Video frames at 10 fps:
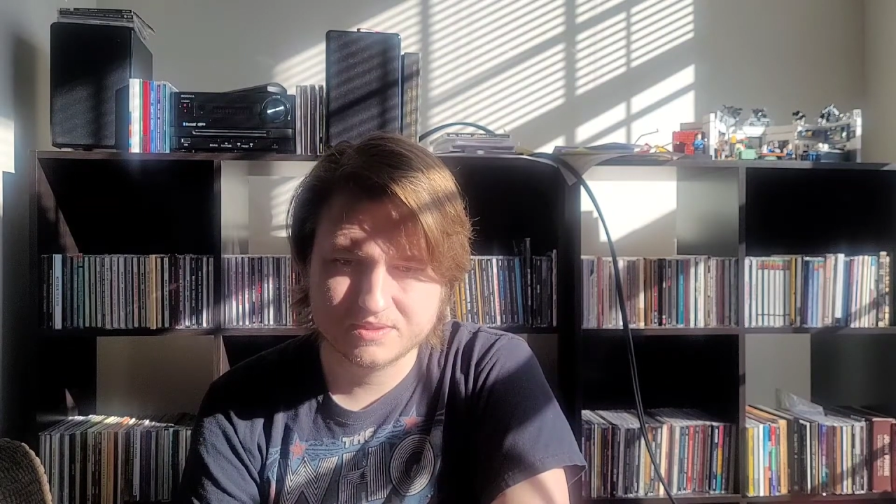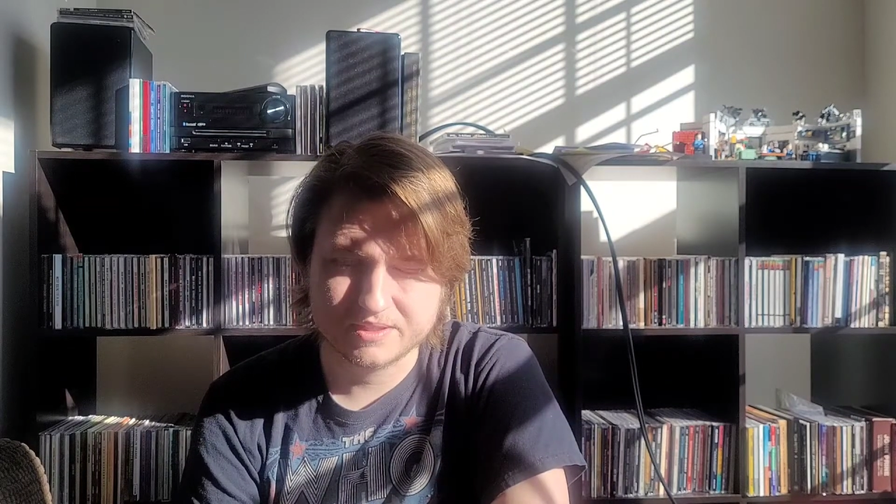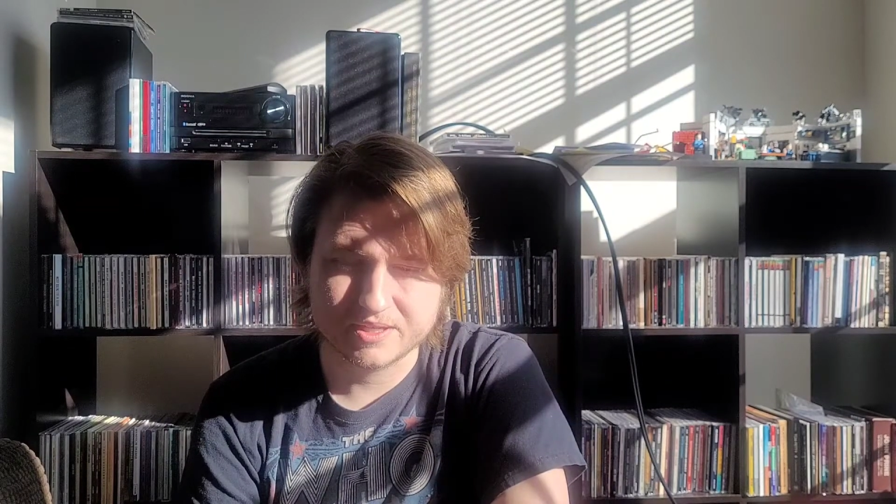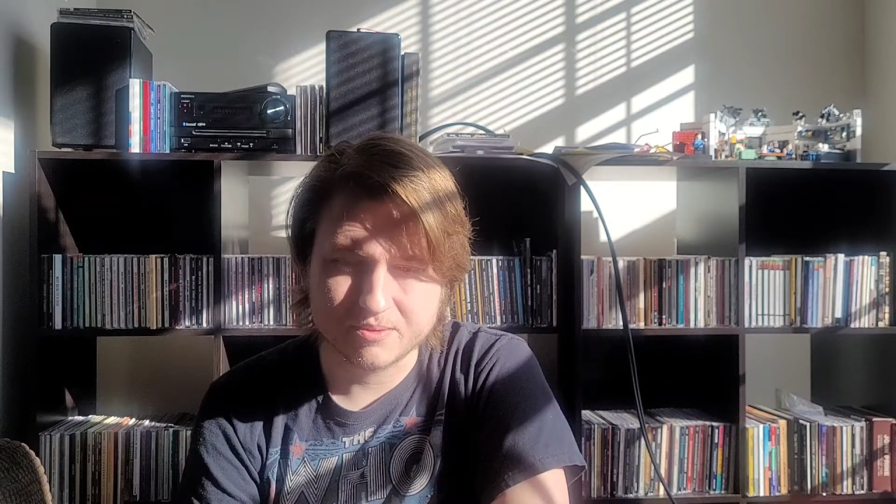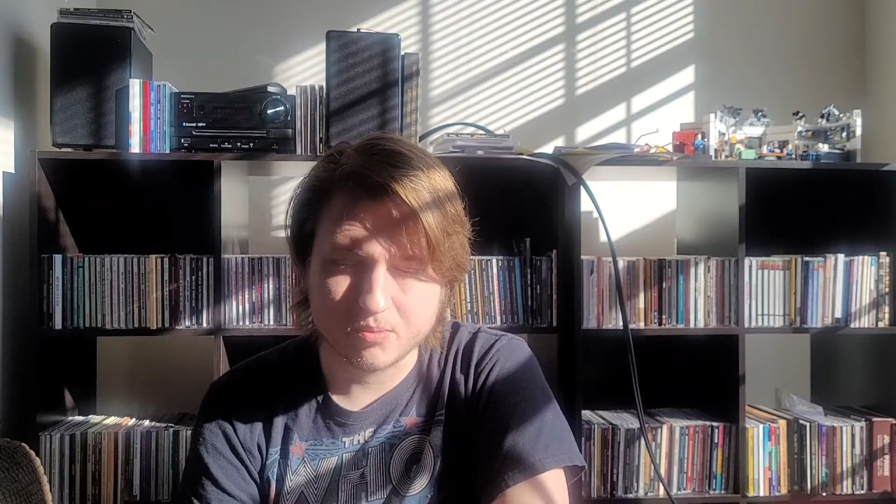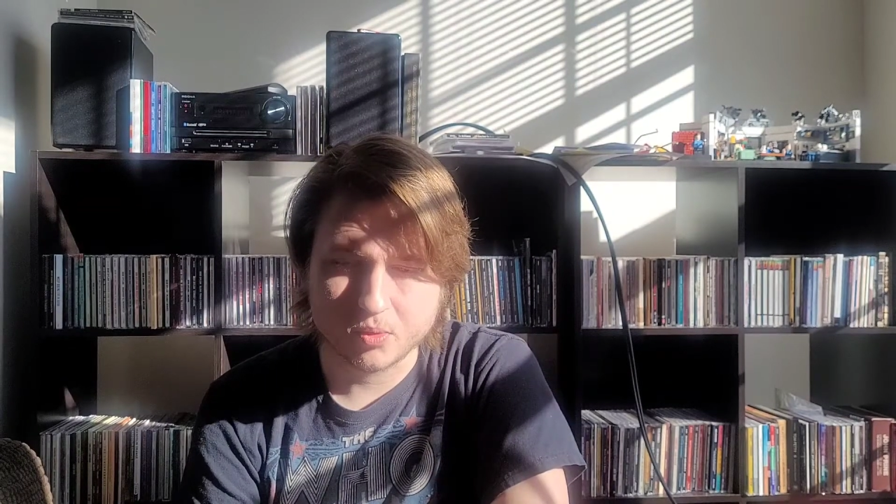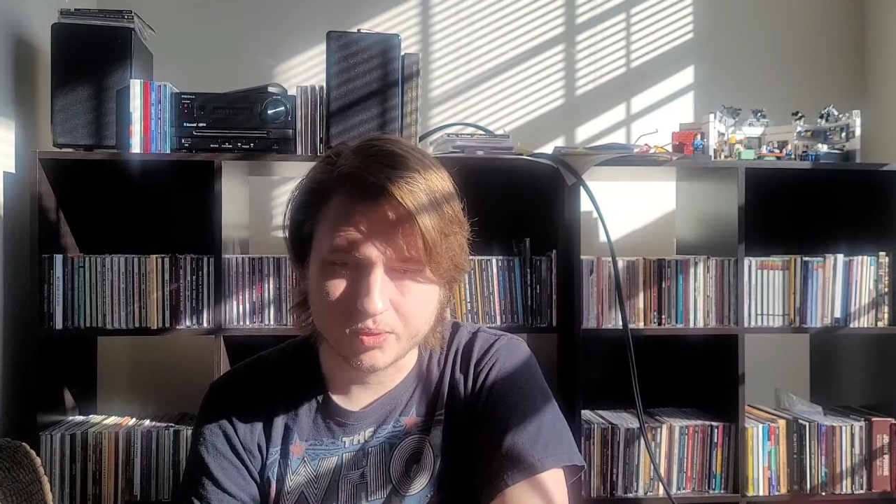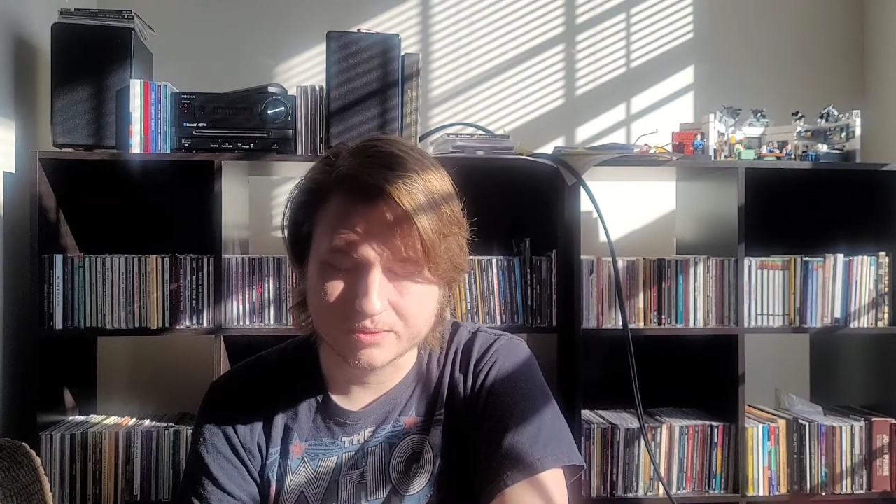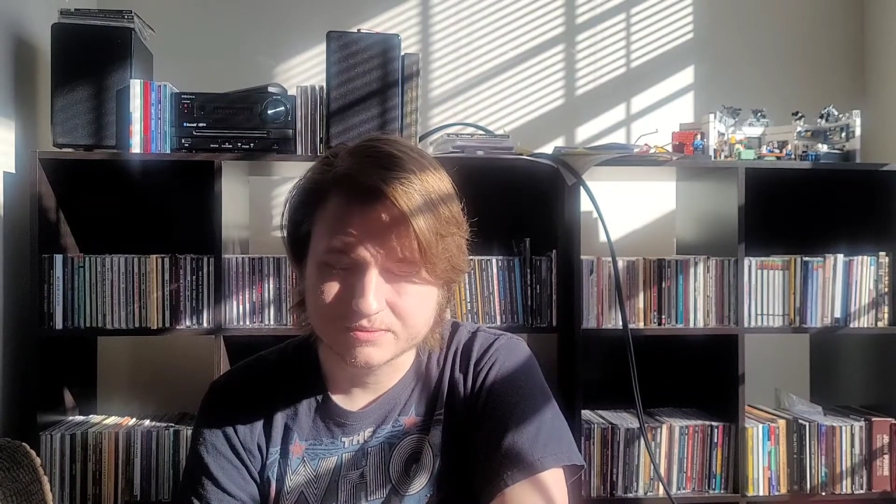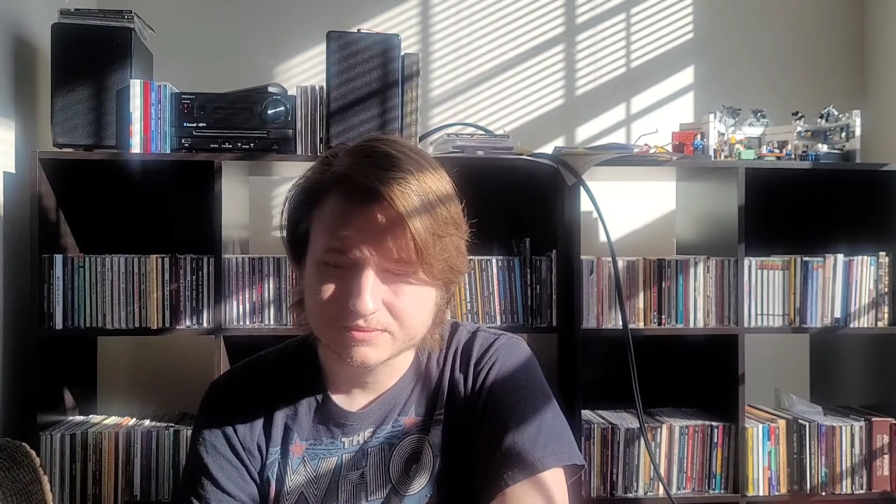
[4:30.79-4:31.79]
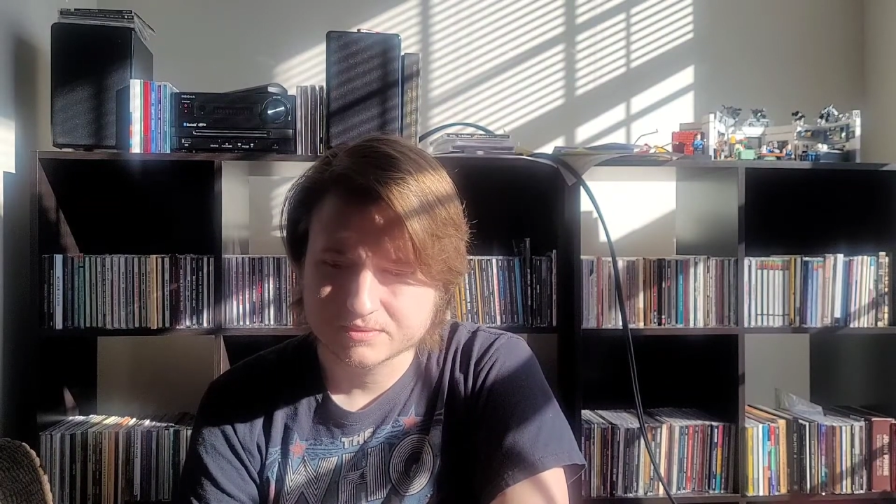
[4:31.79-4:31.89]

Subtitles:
more